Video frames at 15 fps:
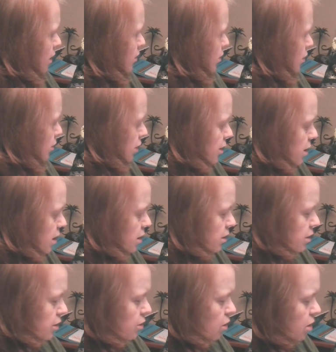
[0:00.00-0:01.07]
so I only needed a
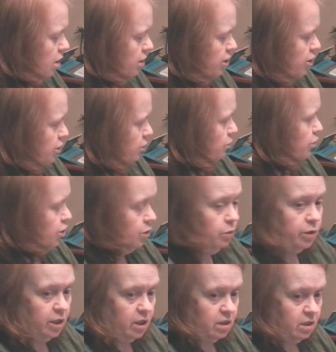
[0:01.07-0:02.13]
yard to do 2 of
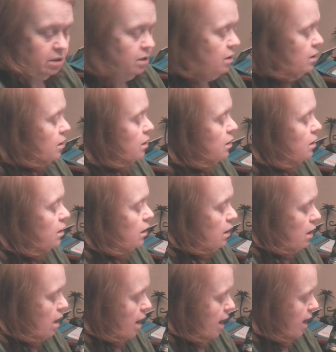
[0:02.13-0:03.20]
these.
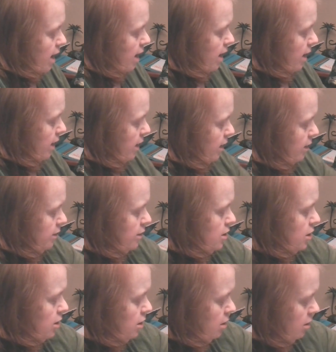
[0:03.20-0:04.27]
And
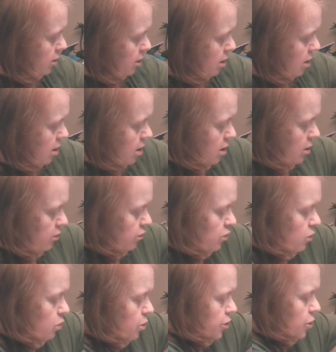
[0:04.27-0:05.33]

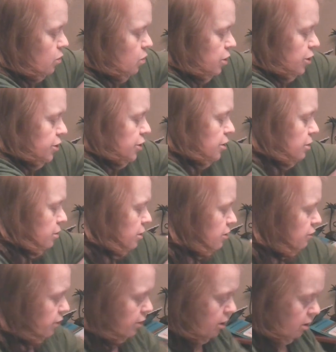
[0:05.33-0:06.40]
so what you want to do is
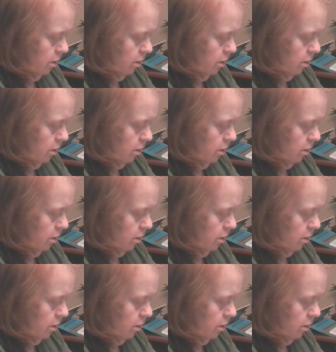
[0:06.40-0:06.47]
figure